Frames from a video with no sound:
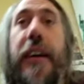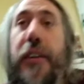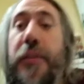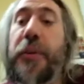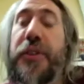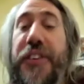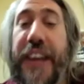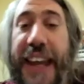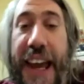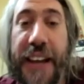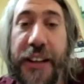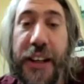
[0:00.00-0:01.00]
as much as I
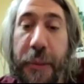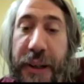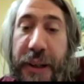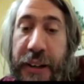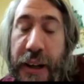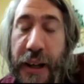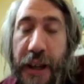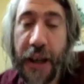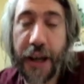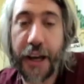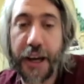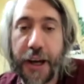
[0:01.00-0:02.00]
can, you know, I mean,
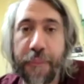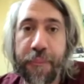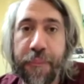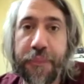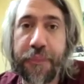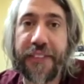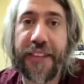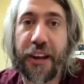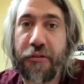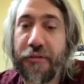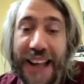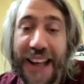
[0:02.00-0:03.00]
um, they, they
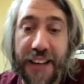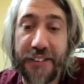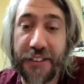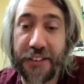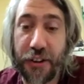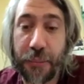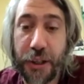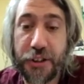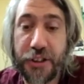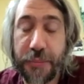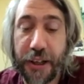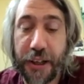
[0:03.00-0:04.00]
don't really ask too
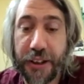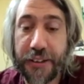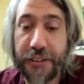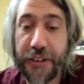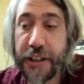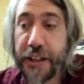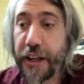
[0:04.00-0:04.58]
much, to be honest.